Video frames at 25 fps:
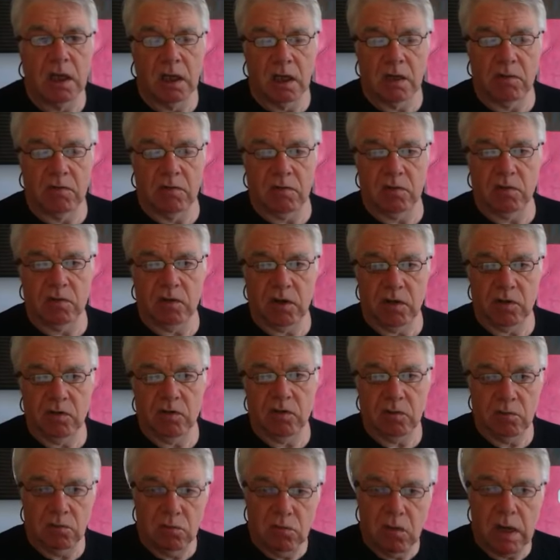if a
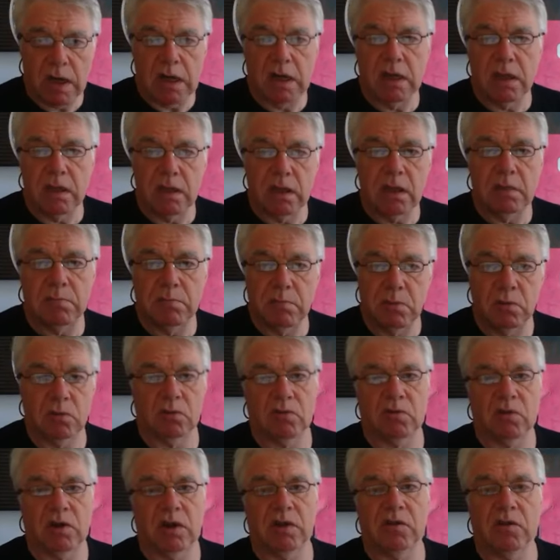centre regularly
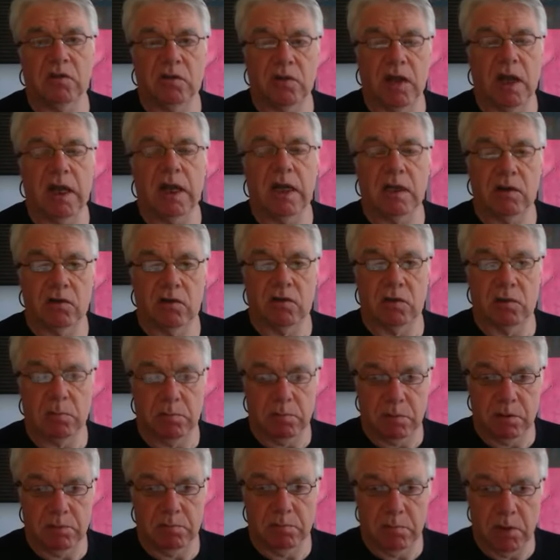booked tests at
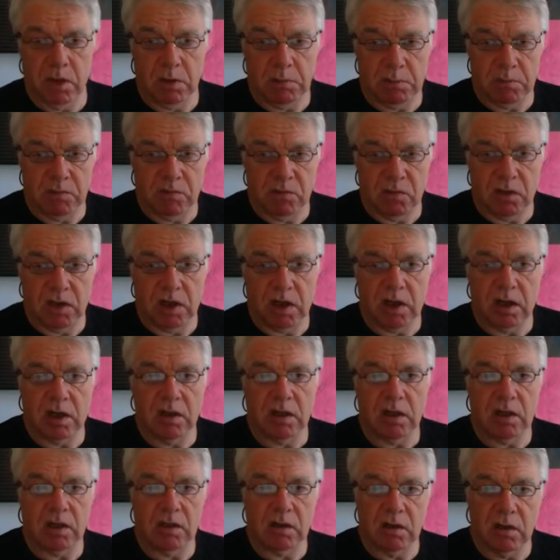a
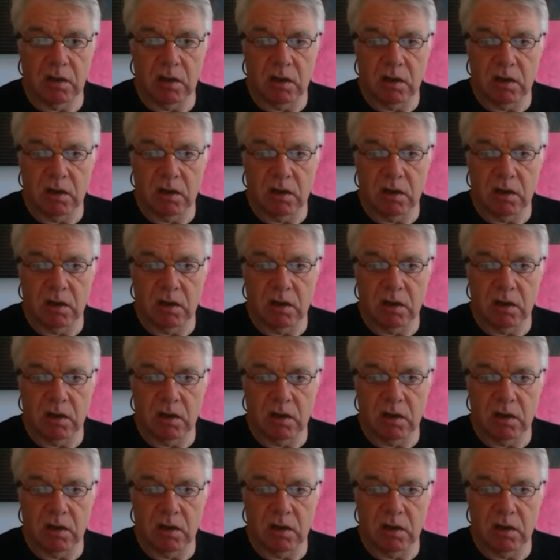particular